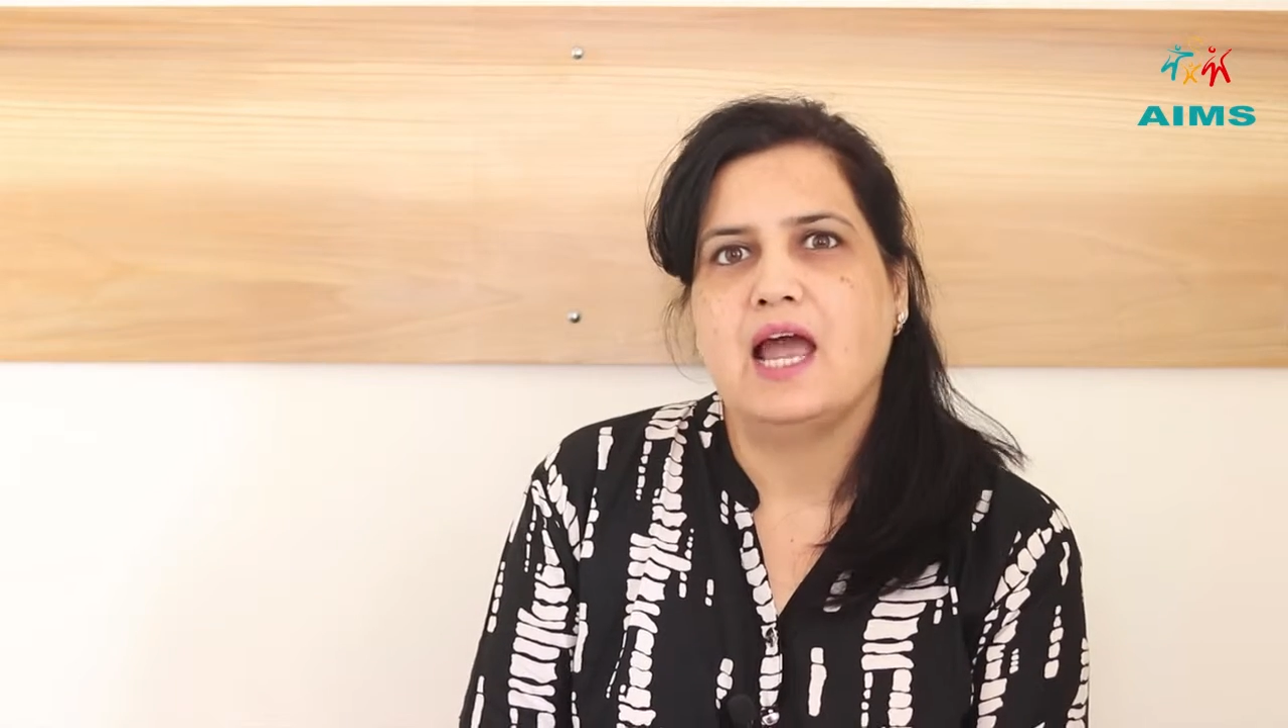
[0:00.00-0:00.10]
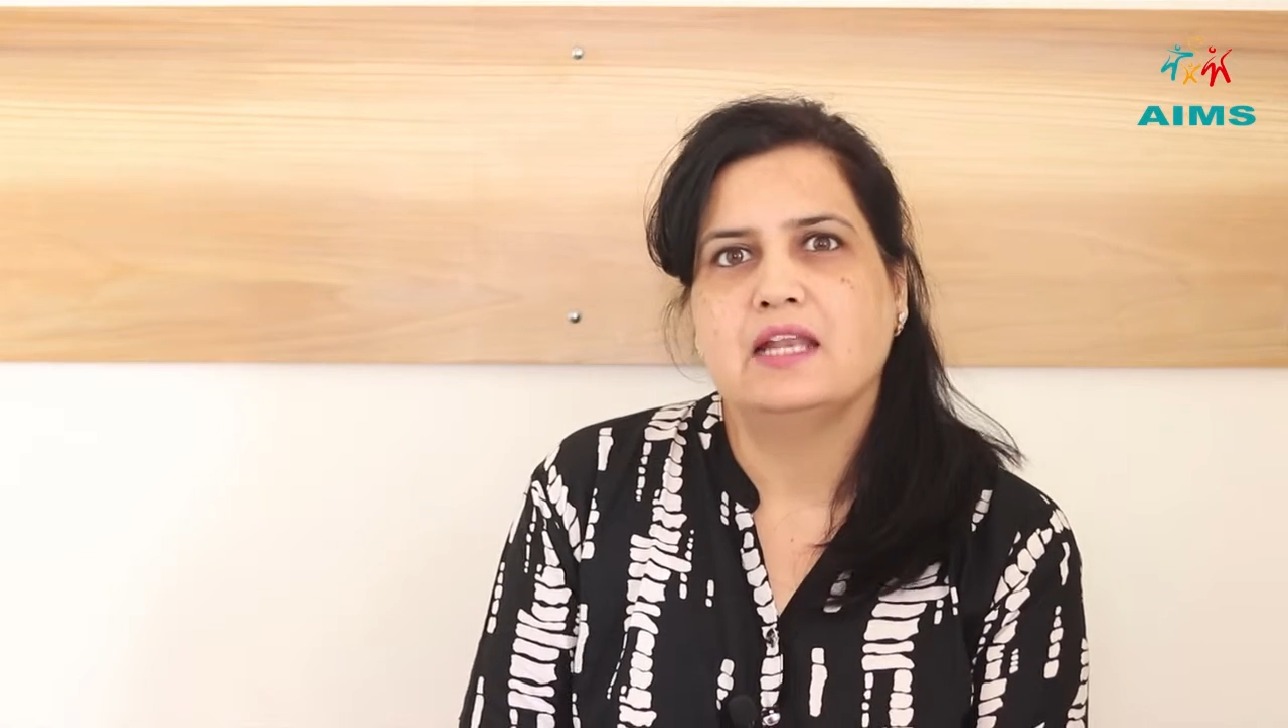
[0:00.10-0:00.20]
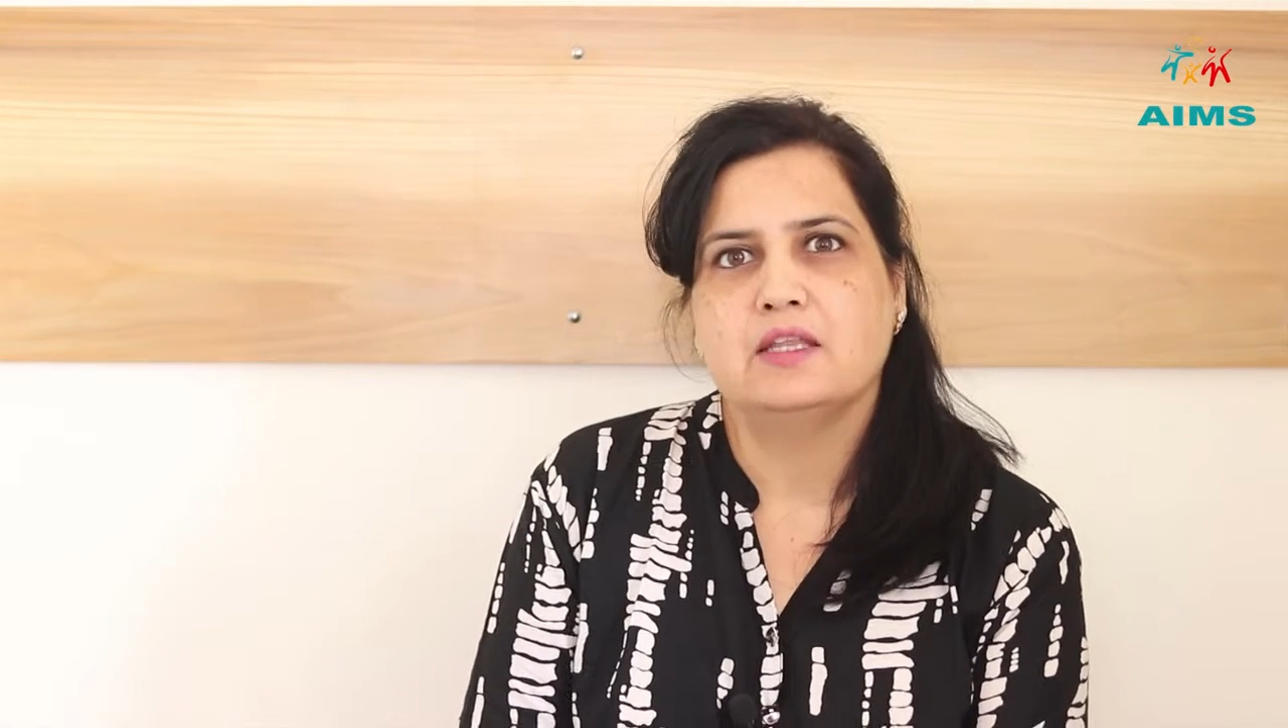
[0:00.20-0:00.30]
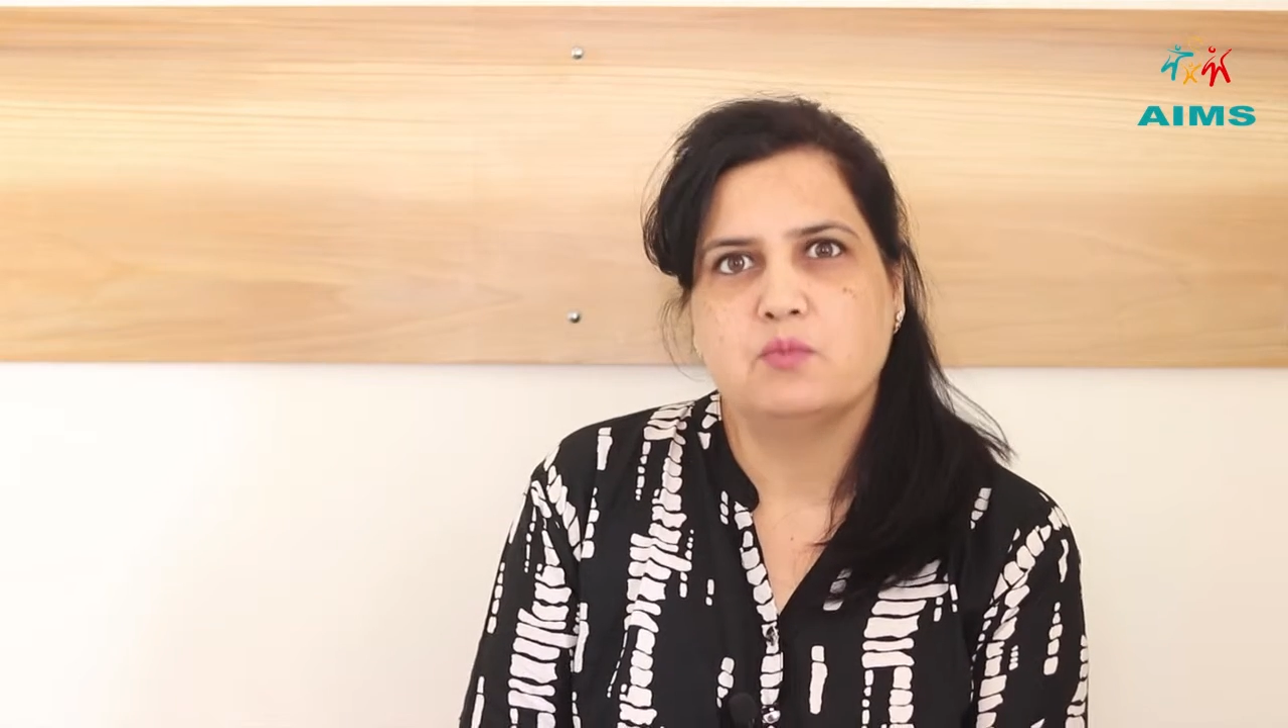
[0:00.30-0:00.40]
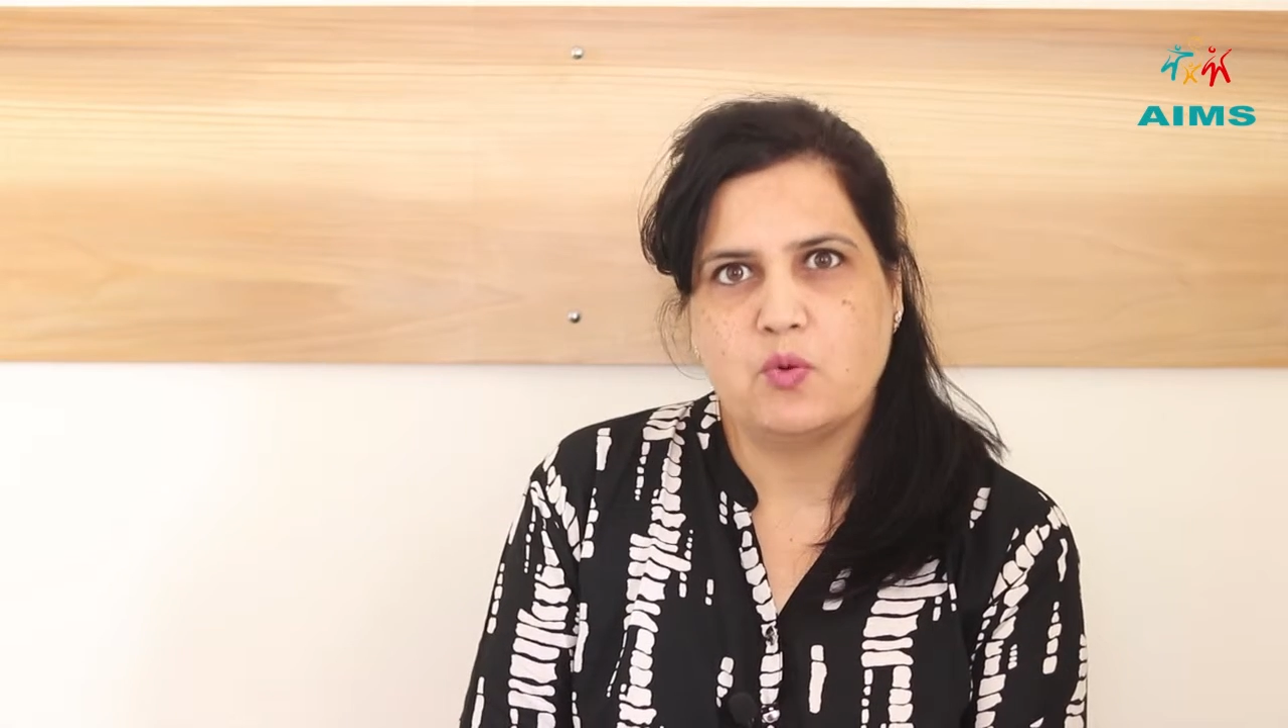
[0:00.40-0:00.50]

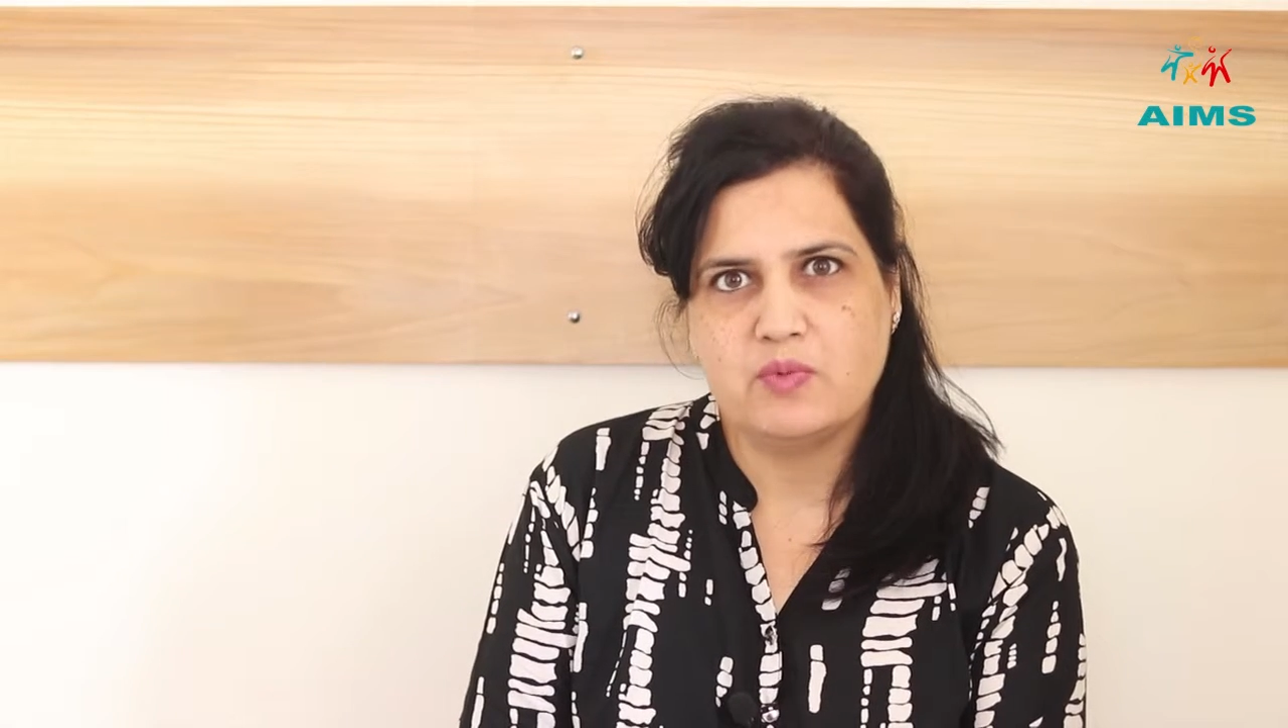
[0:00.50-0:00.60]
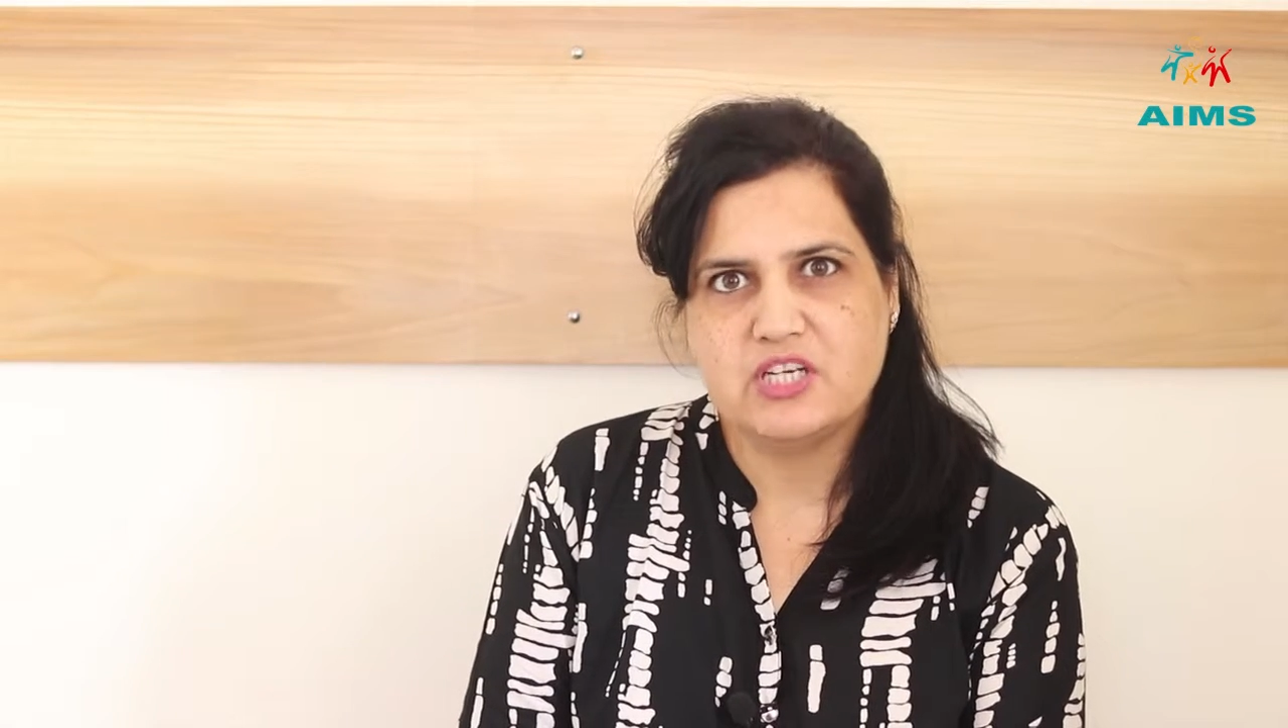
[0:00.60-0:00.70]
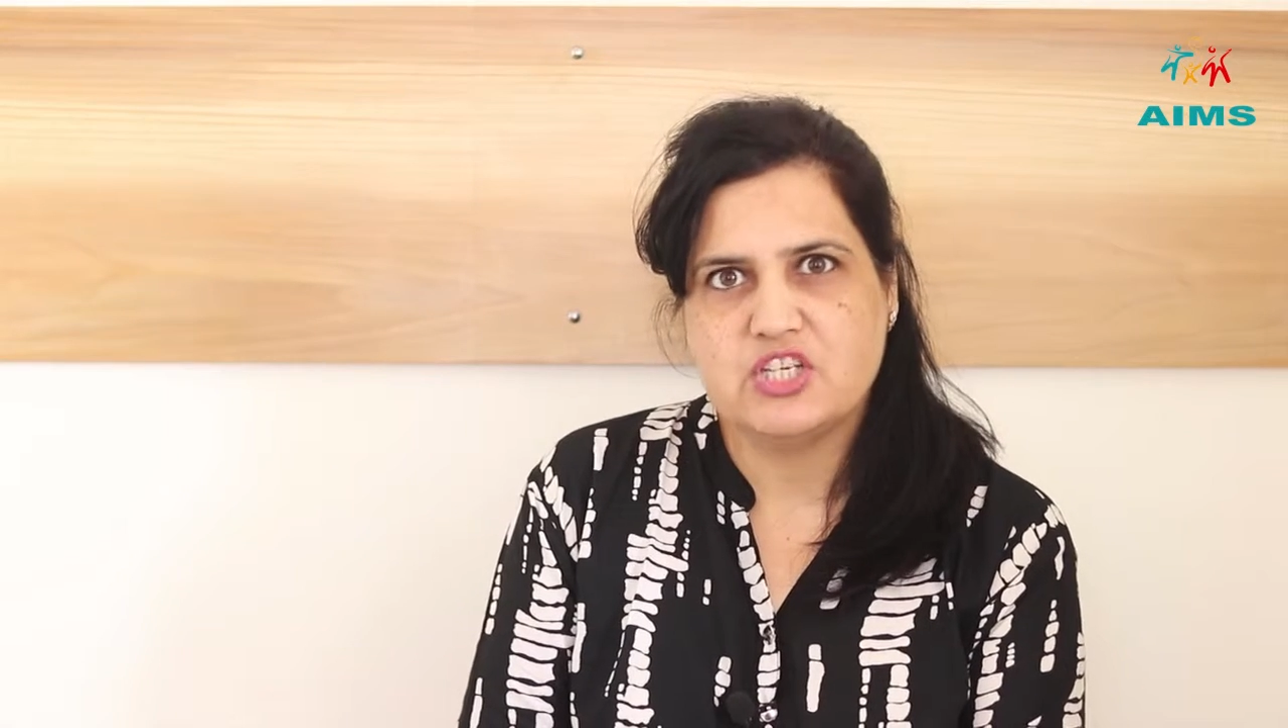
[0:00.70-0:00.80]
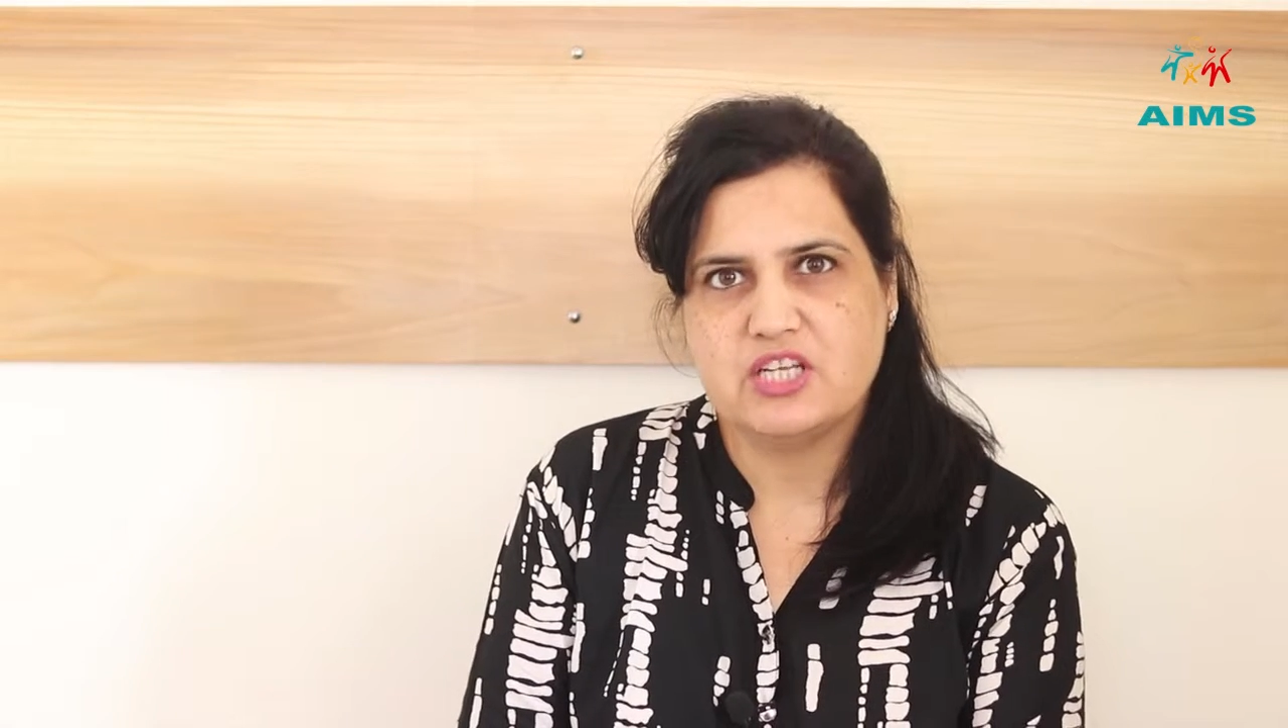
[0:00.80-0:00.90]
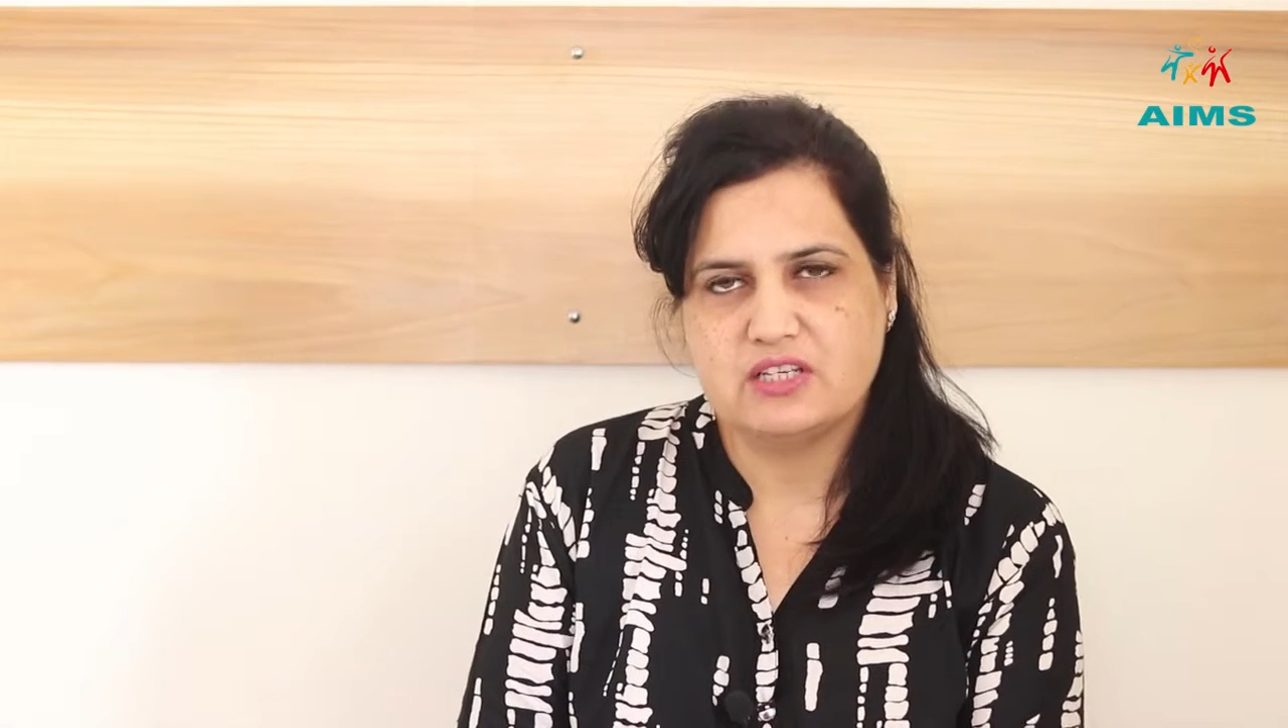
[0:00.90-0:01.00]
And the
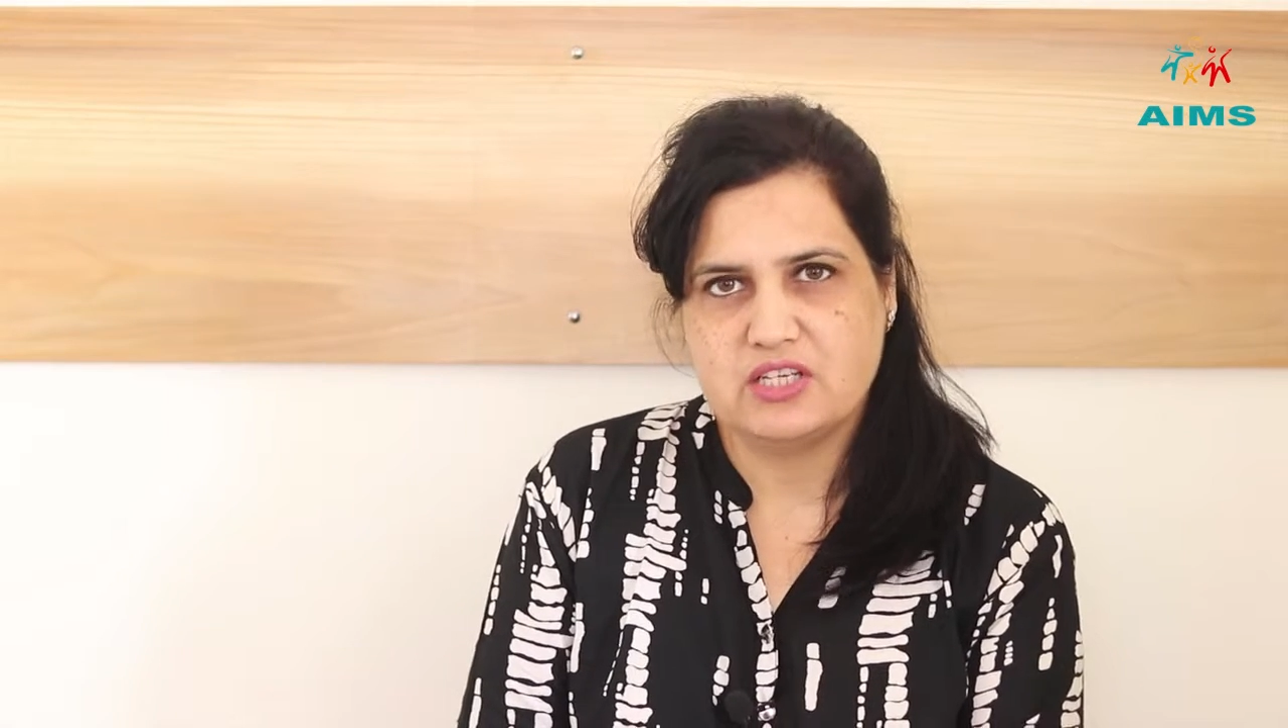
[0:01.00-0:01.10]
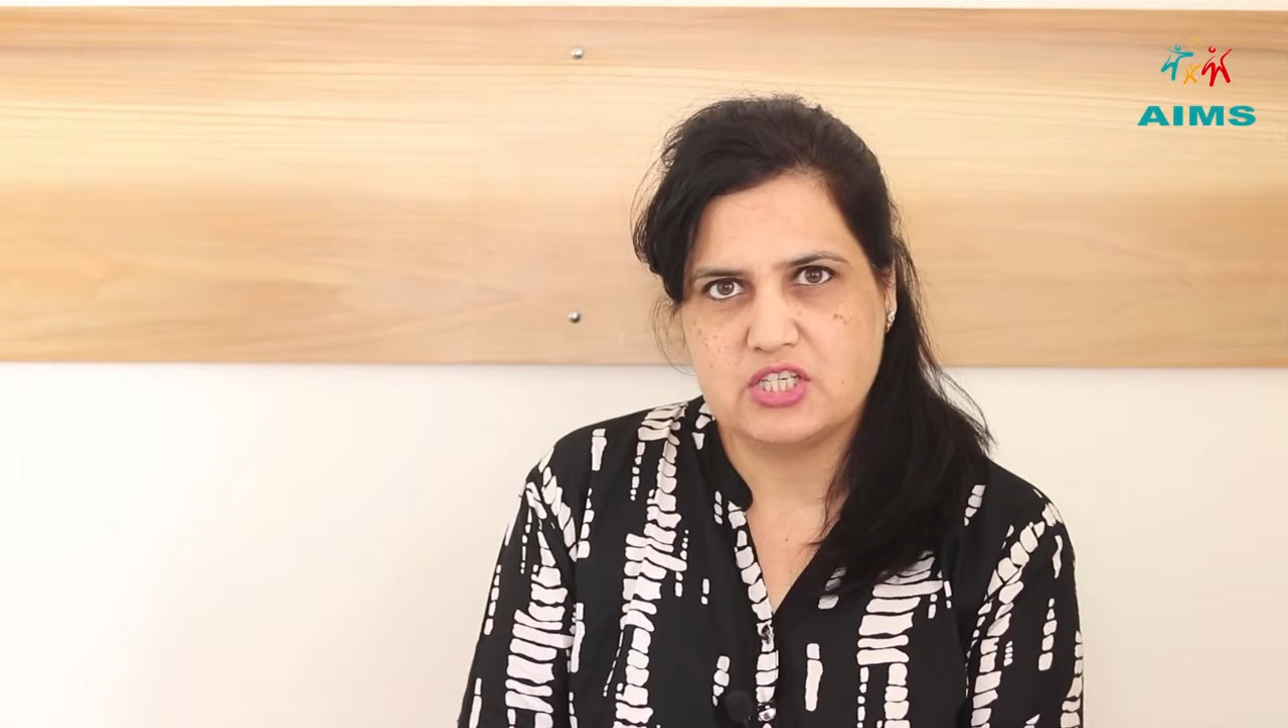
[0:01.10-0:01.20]
moment she